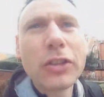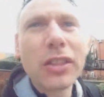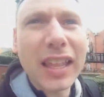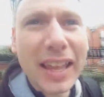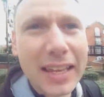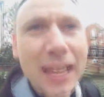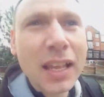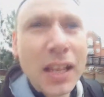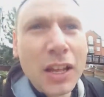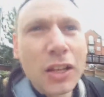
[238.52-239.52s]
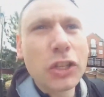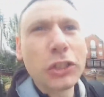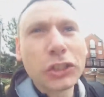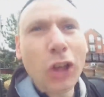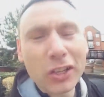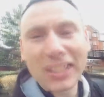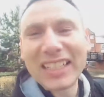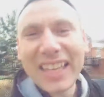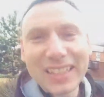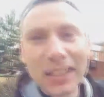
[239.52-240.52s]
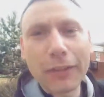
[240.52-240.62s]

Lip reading: thing to start deleting the